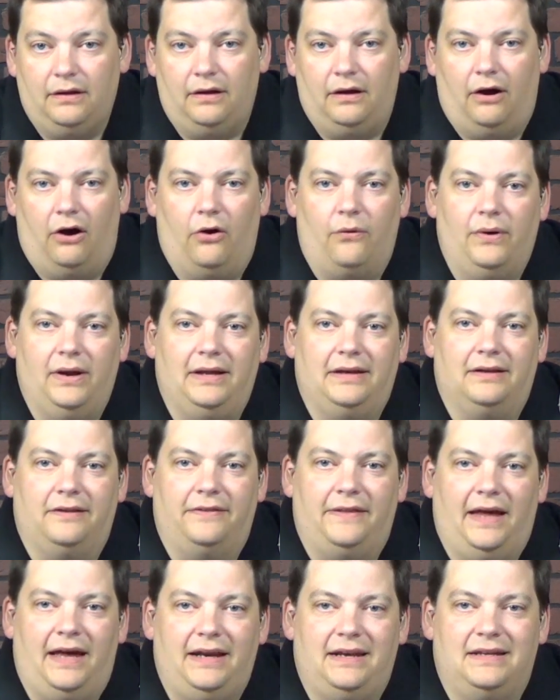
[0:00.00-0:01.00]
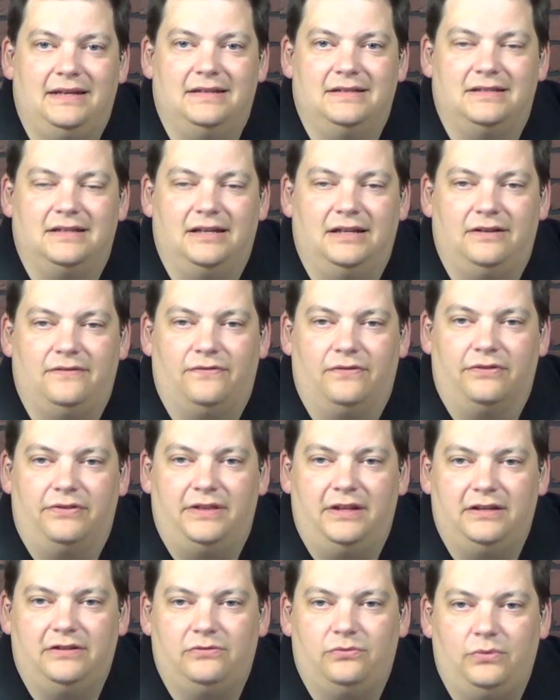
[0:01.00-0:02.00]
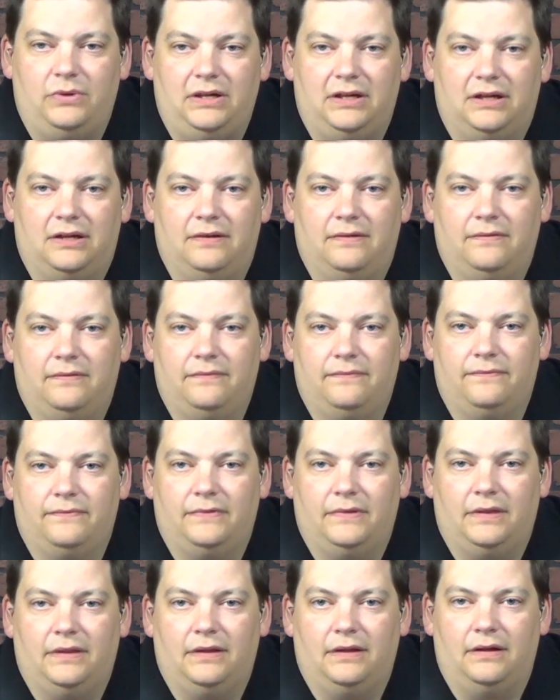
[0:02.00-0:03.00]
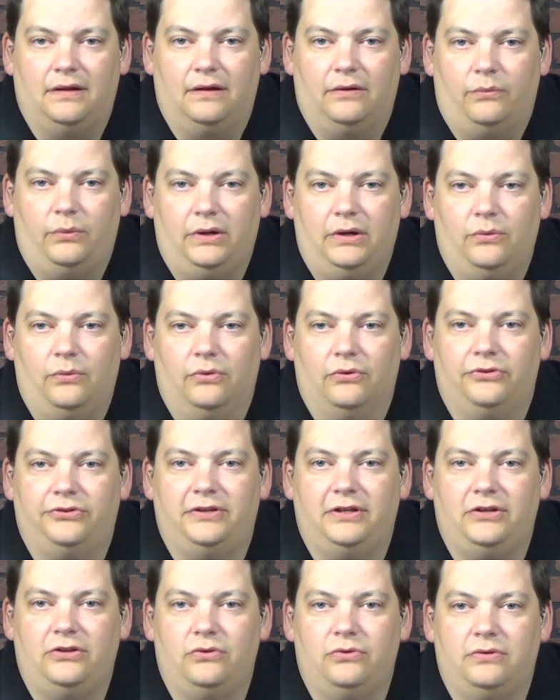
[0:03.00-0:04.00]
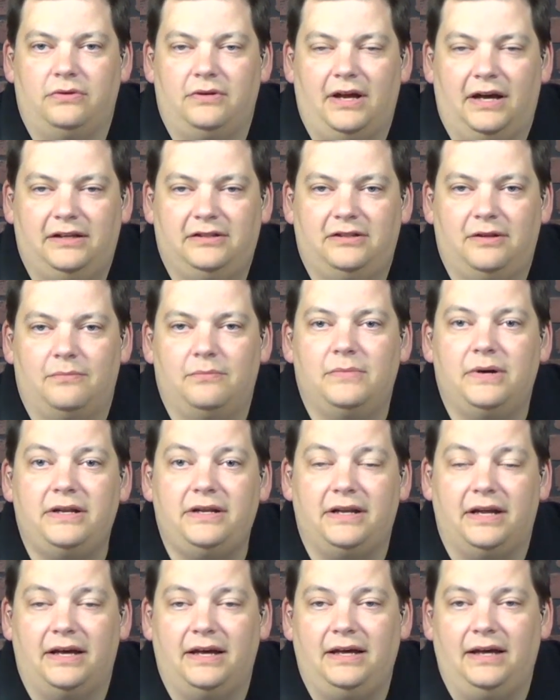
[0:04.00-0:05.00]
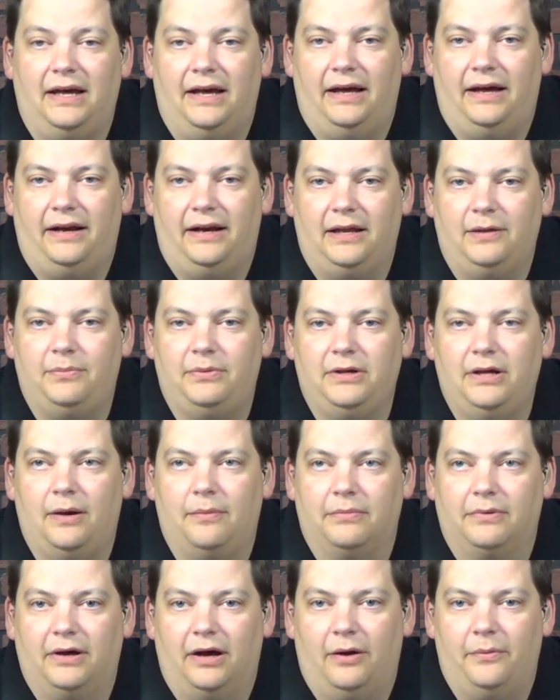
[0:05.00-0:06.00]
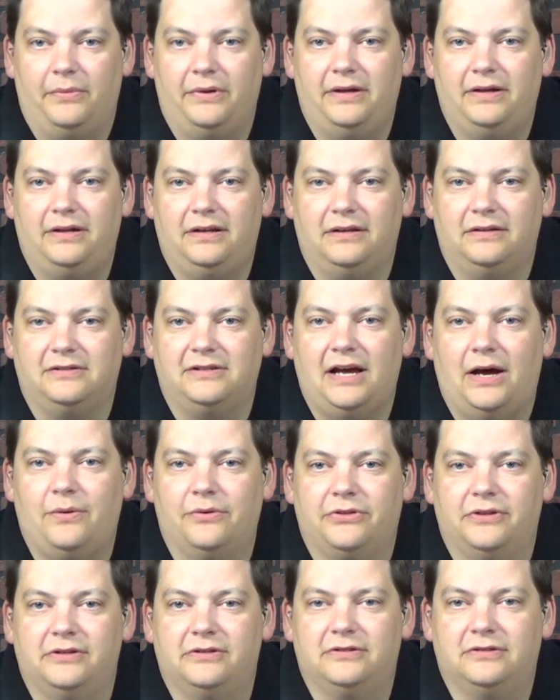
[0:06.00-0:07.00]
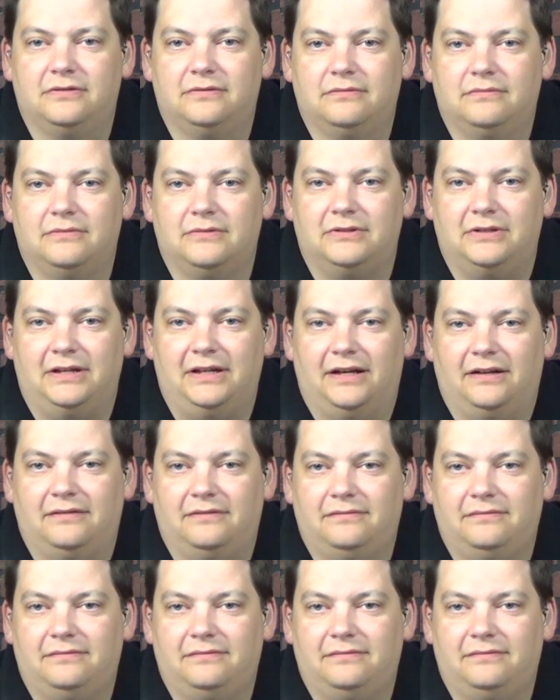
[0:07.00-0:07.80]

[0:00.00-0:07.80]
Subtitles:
All right, that is it for this week. We will see you next Monday at 8 p.m. Come in and chat with us. See ya.